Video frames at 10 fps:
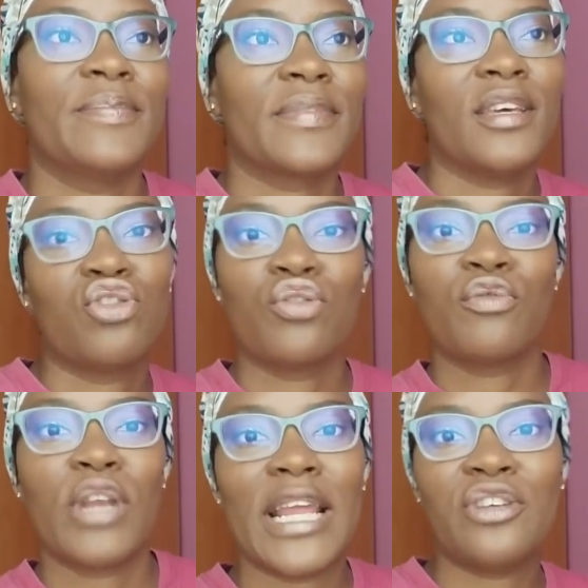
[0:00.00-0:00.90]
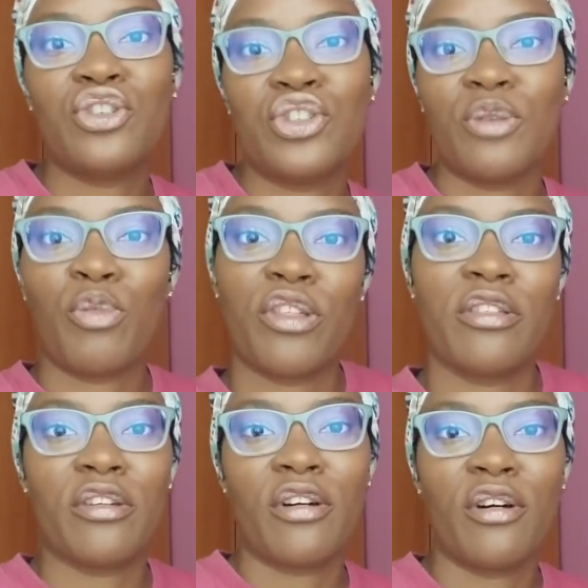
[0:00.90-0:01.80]
sort of relationship with
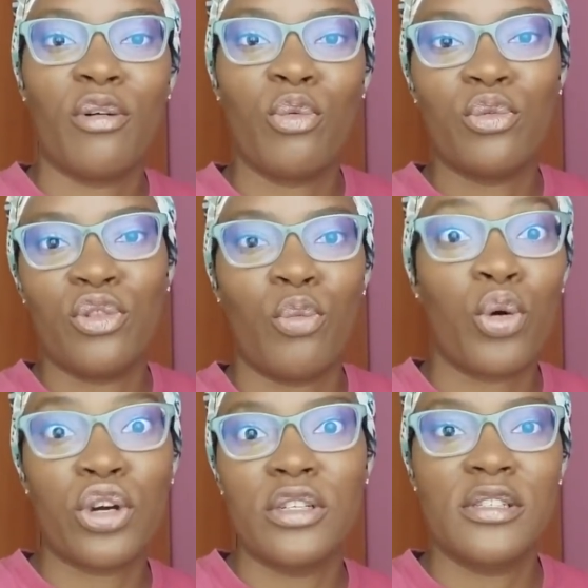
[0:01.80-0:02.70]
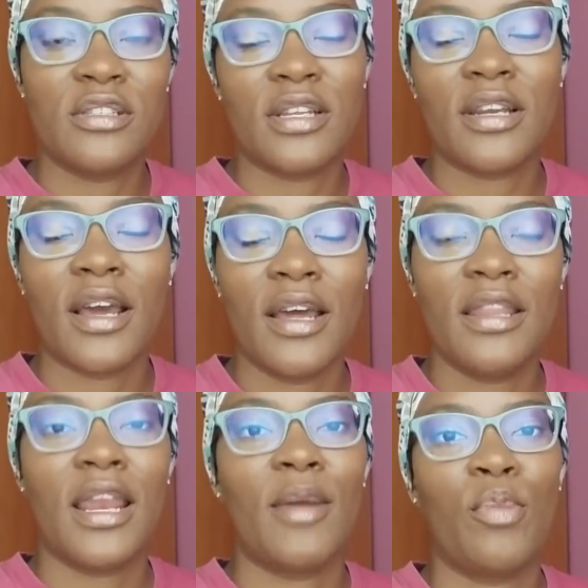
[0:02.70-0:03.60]
the words that
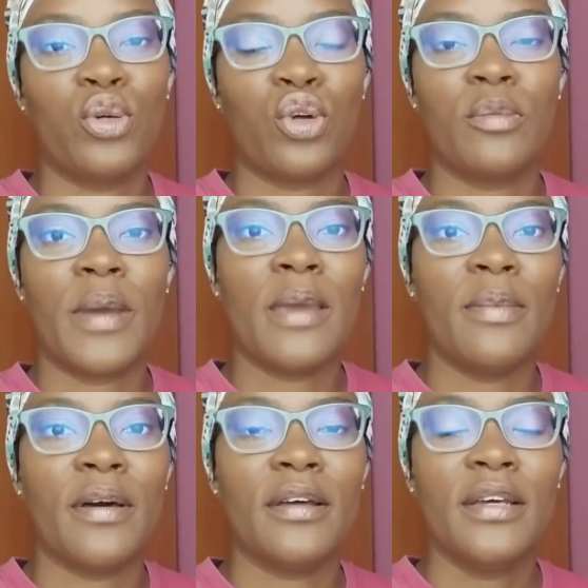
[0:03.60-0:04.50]
I put on paper,